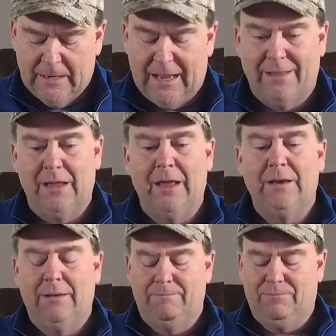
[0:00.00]
And
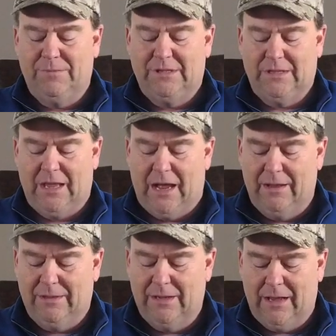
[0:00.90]
then the,
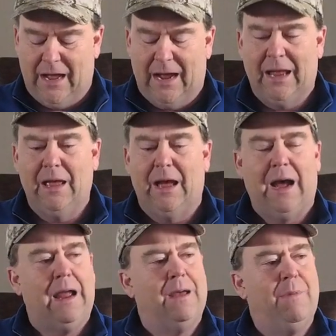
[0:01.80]
the
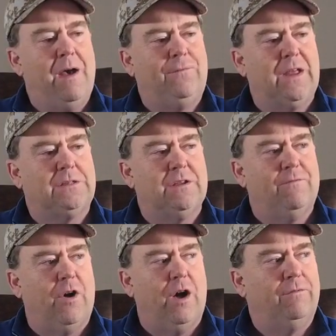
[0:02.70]
IMF gets
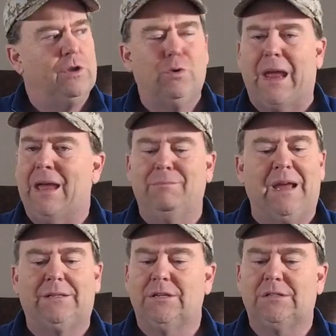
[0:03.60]
involved. You can't
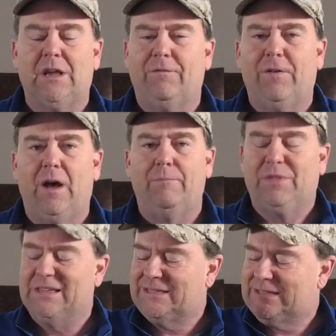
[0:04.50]
make this stuff up.
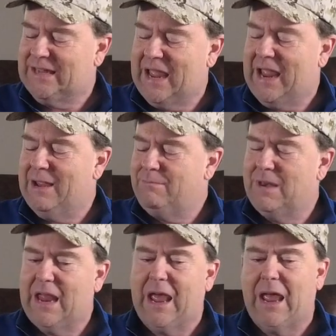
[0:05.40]
The
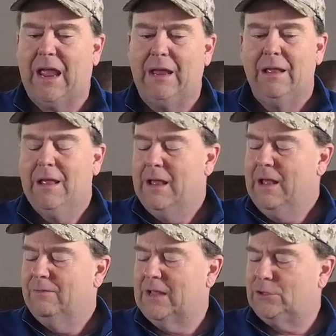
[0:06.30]
same day
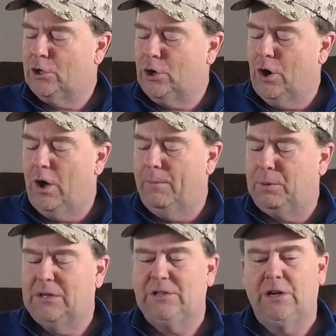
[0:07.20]
that the call
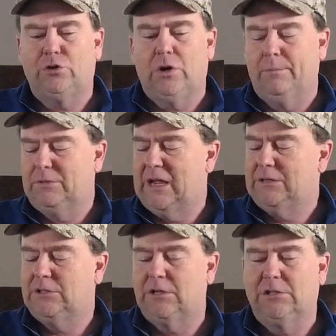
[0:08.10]
President Trump
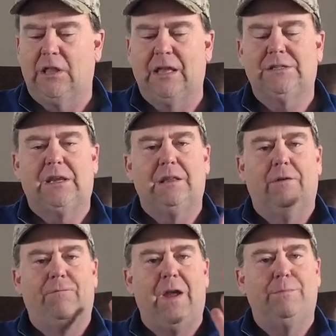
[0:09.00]
takes to Zelensky,
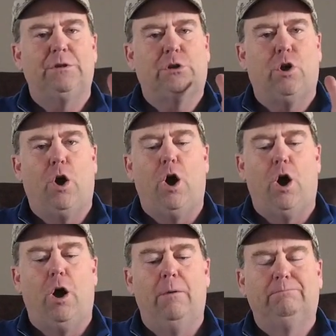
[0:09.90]
the famous
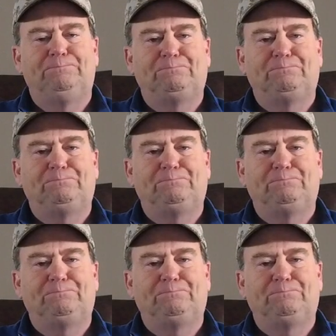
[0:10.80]
call